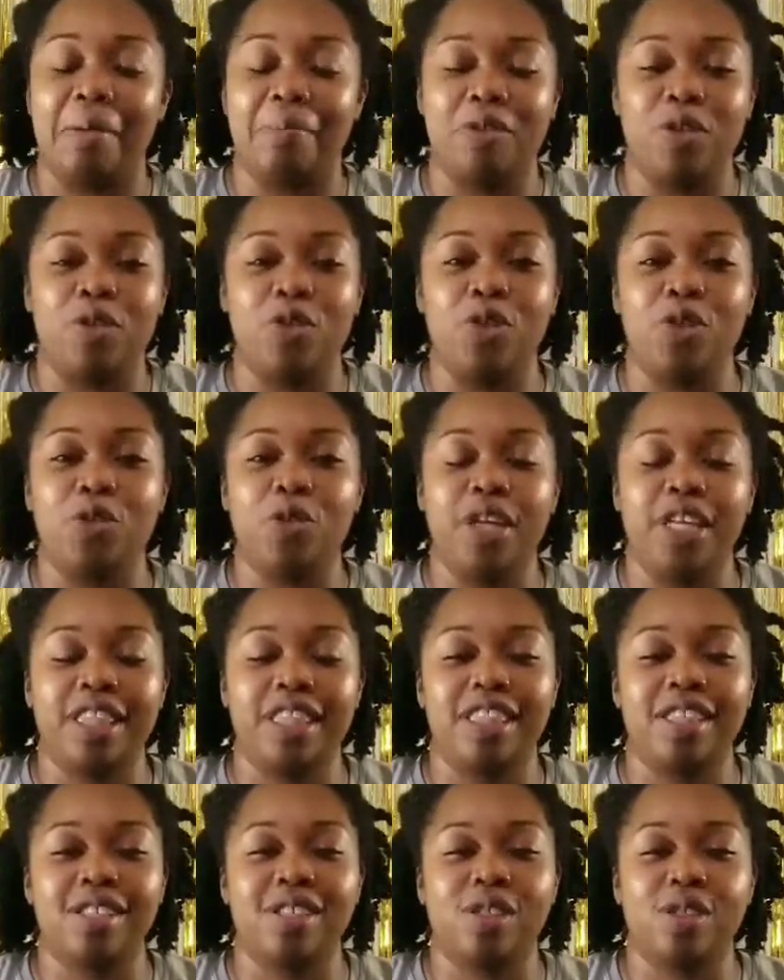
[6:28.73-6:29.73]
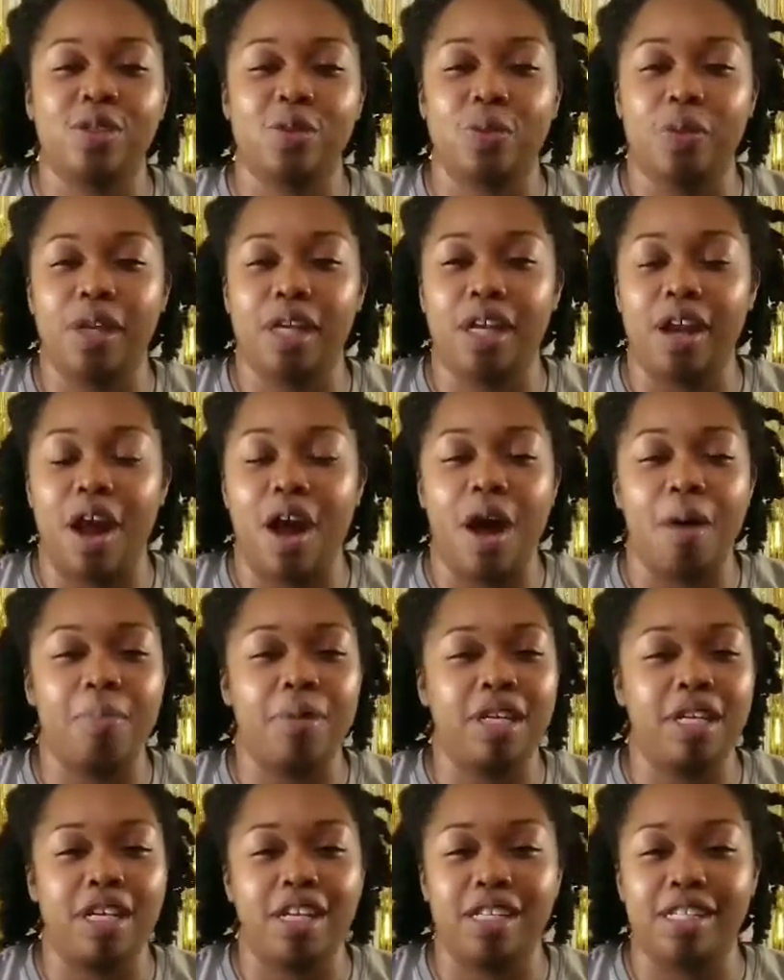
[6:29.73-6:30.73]
You do get this sweet
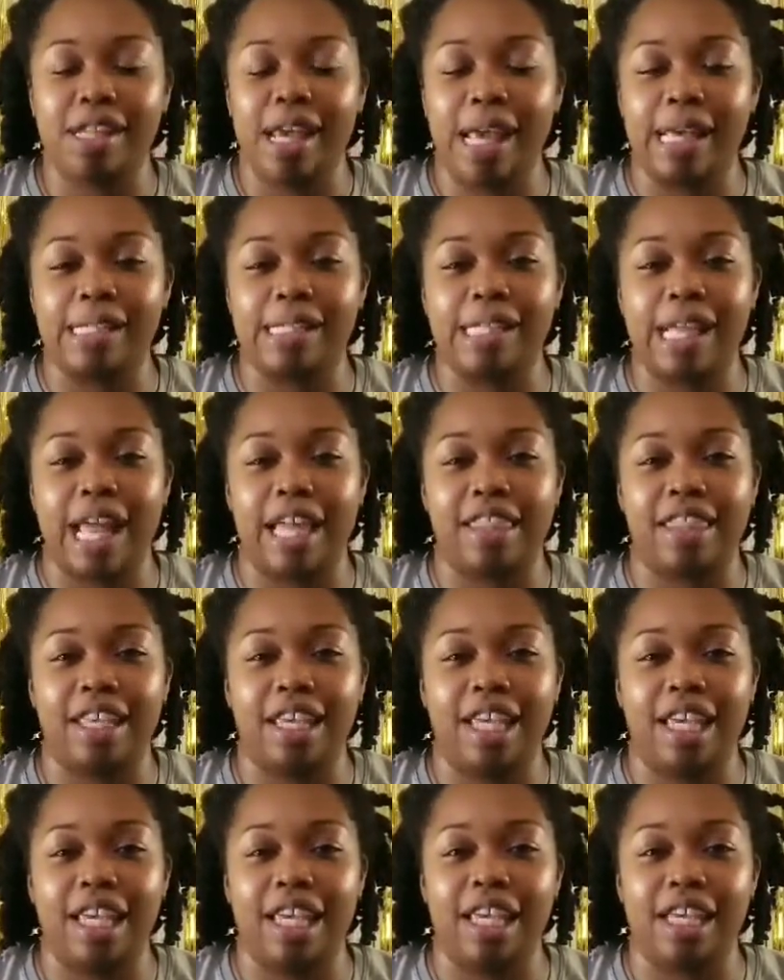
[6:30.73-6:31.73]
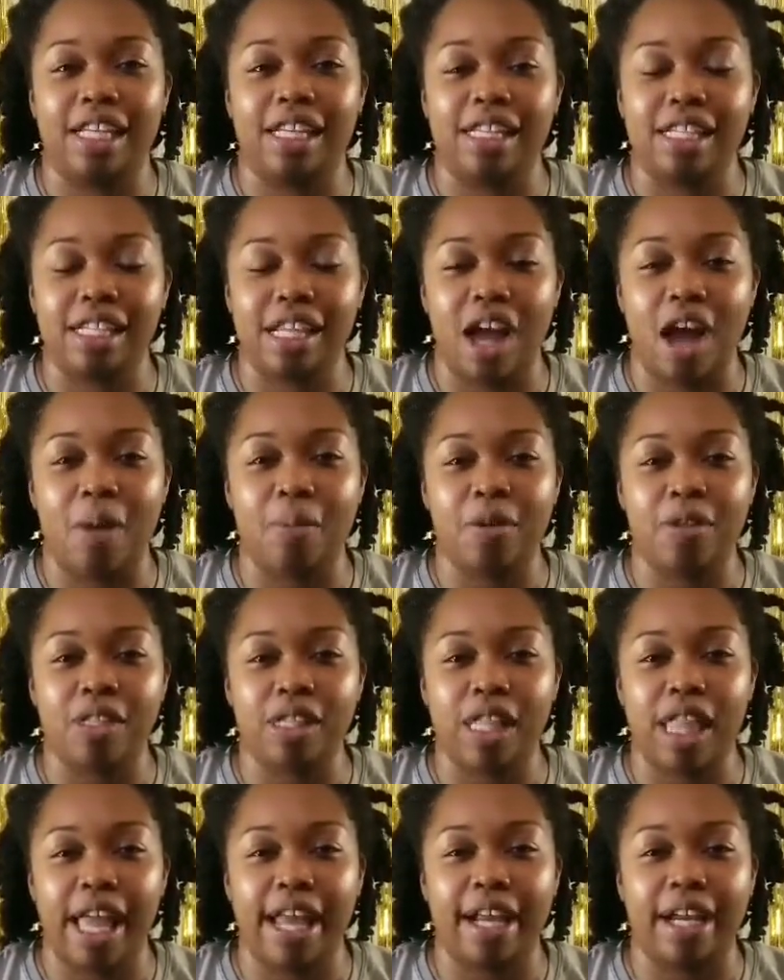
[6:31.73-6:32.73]
almondy taste at the end. Almost
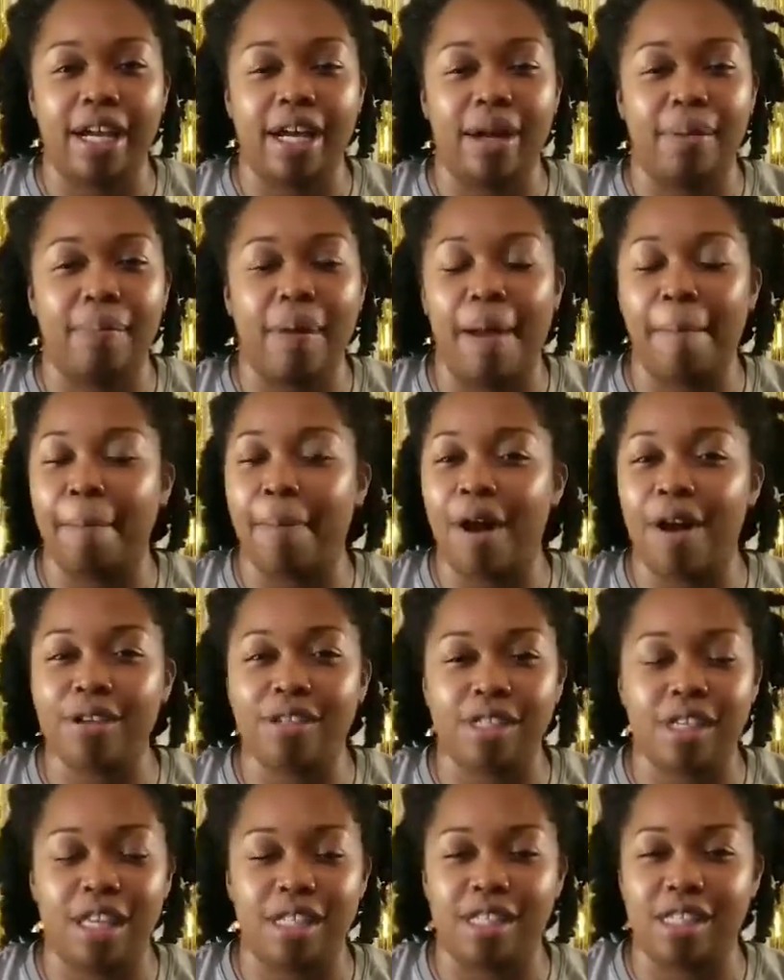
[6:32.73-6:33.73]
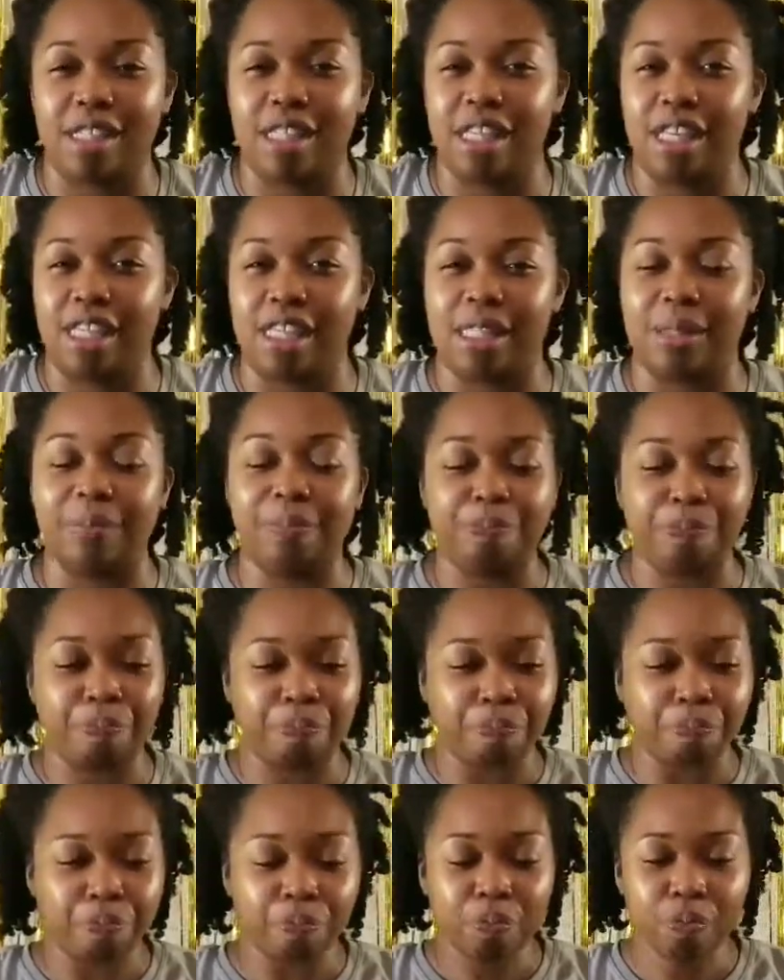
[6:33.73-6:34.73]
like my boss gets these
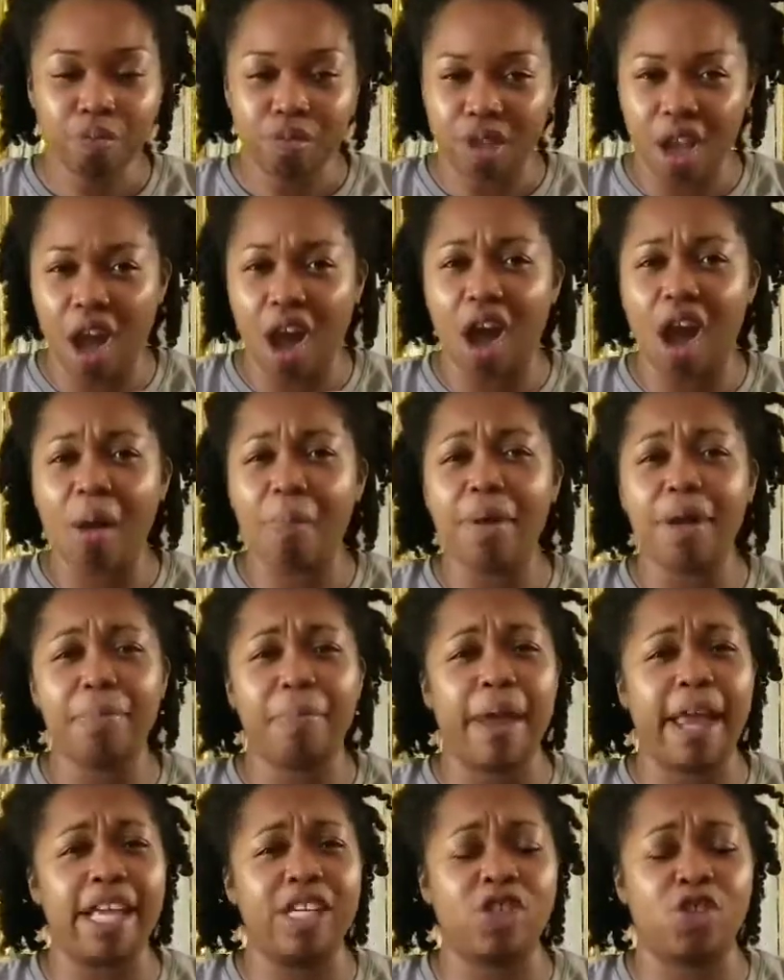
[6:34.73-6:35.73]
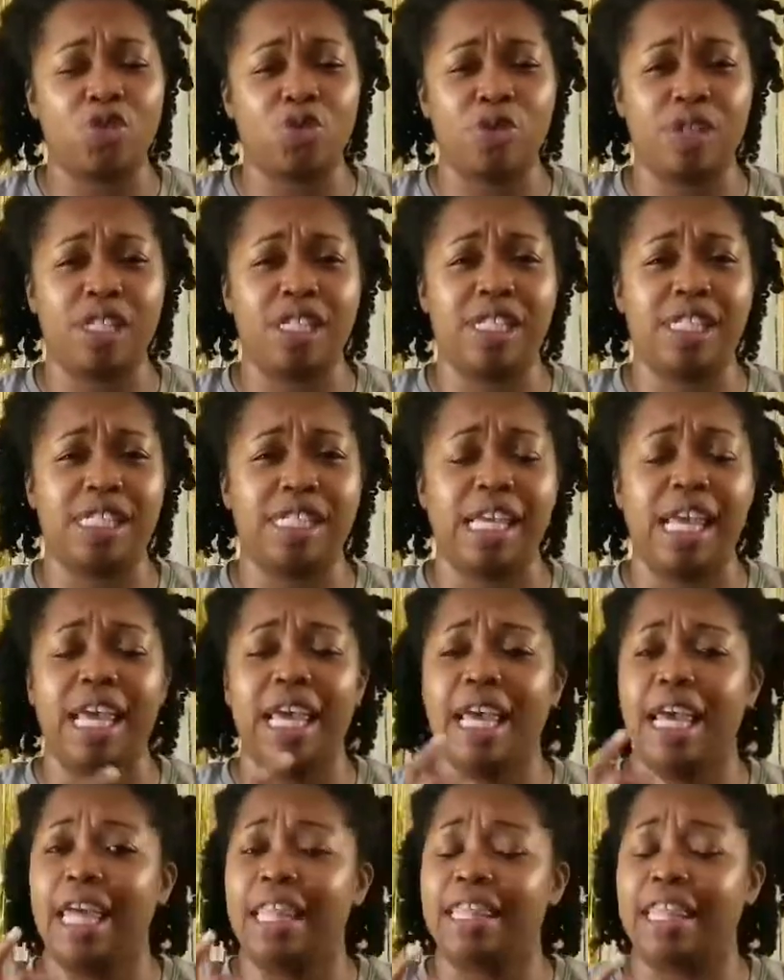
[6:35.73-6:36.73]
almond pastries
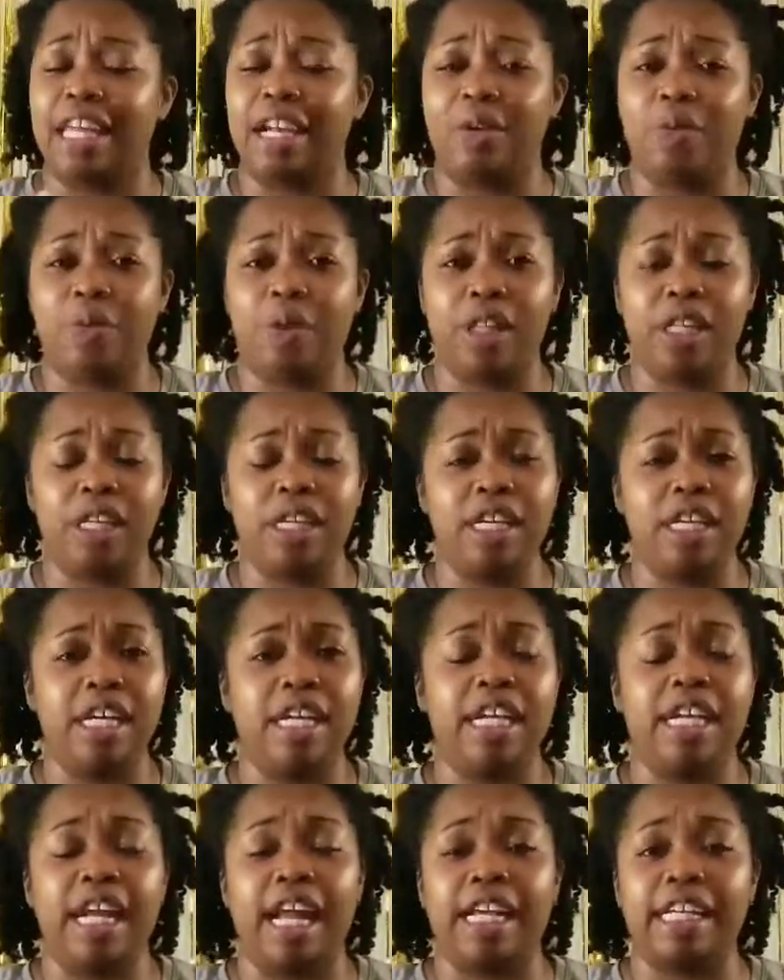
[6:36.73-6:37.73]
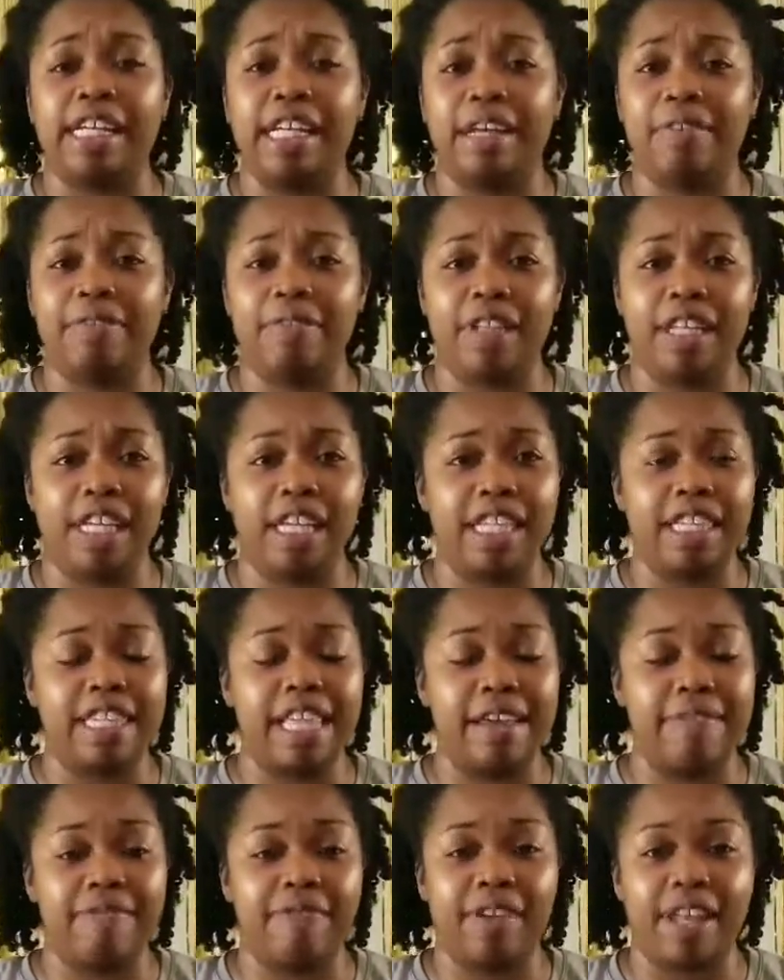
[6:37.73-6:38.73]
that are really good, and I definitely get
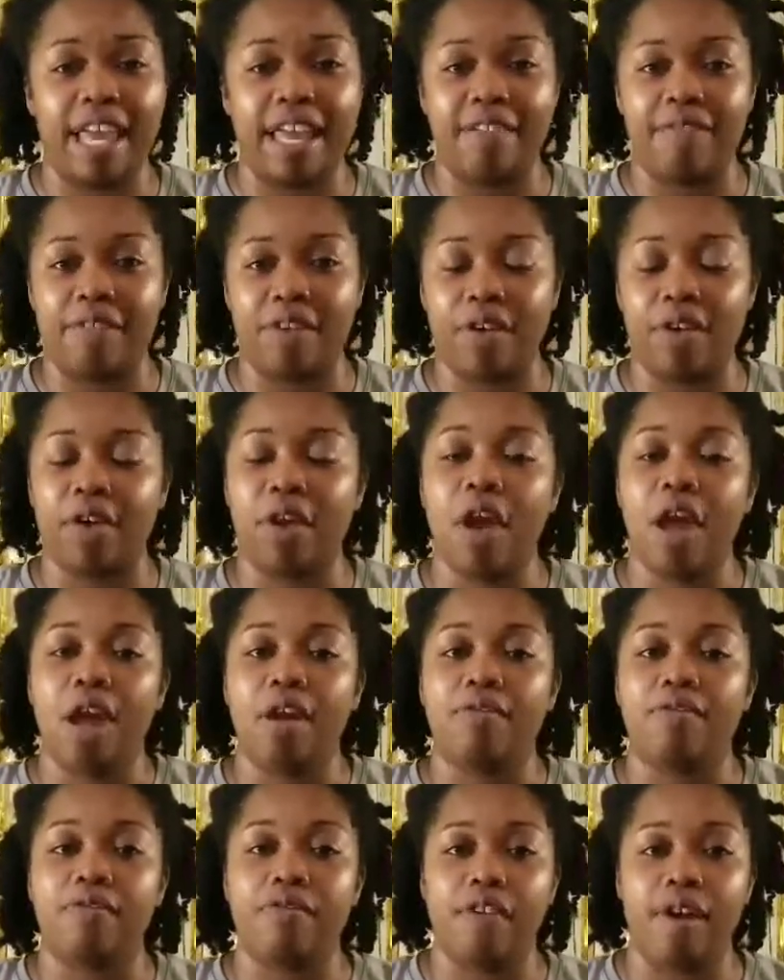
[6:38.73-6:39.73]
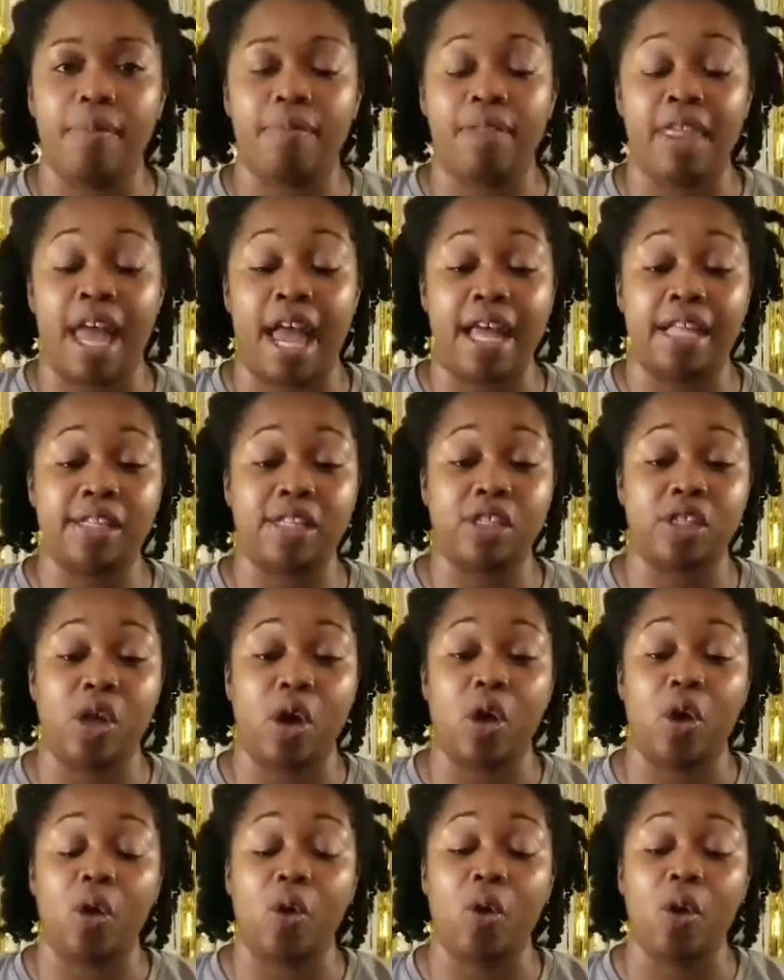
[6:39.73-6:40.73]
that flavor from that.
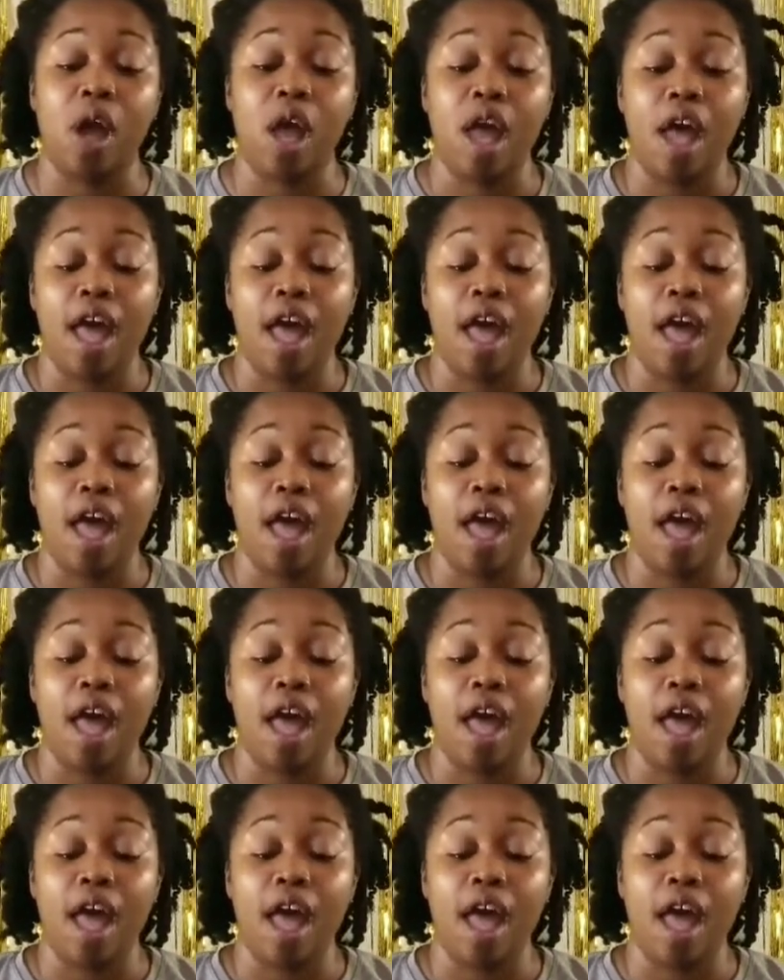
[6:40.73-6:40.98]
So